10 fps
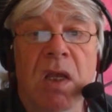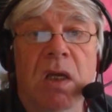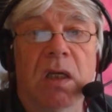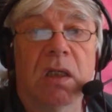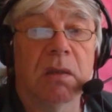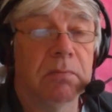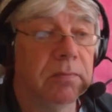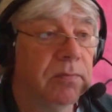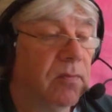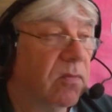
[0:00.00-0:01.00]

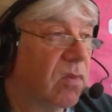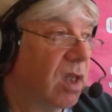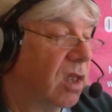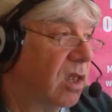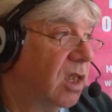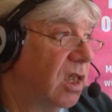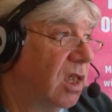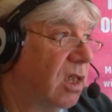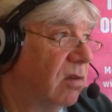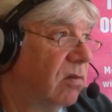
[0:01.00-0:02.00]

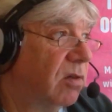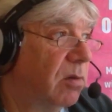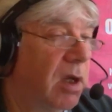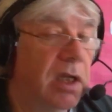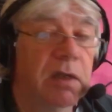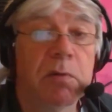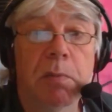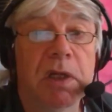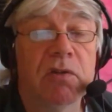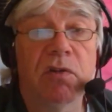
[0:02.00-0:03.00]
There are
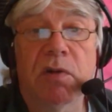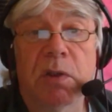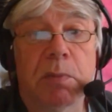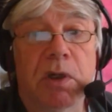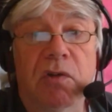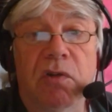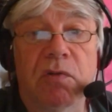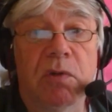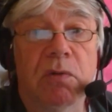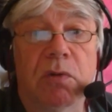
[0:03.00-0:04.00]
plenty of other bikes if
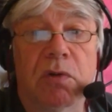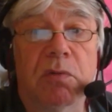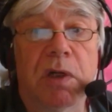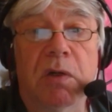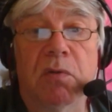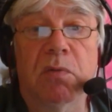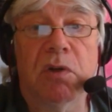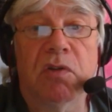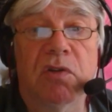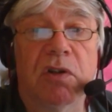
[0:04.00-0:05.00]
you look around,
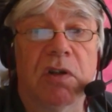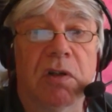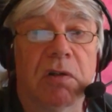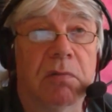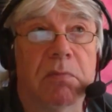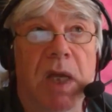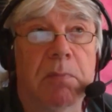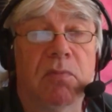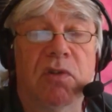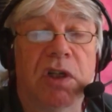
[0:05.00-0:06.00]
which
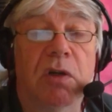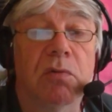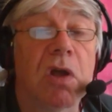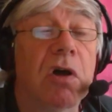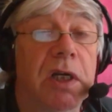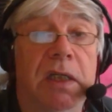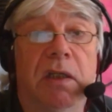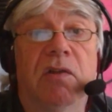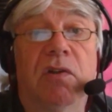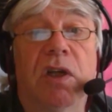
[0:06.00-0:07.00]
MT09
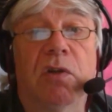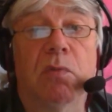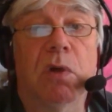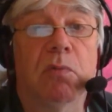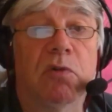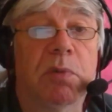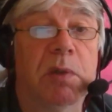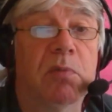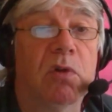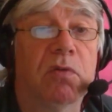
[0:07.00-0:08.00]
is another one which
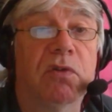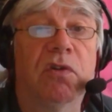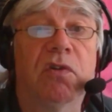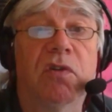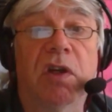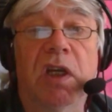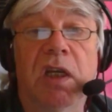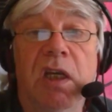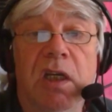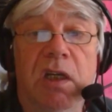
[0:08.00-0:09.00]
people often say
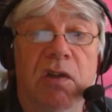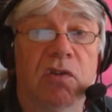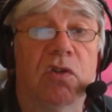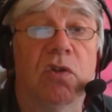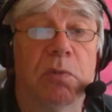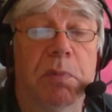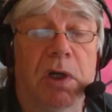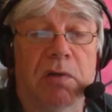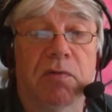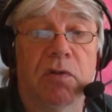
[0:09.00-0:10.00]
is a good
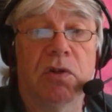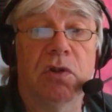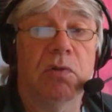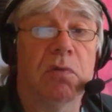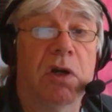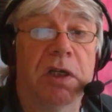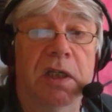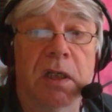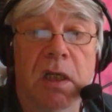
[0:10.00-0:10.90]
bike for a new rider.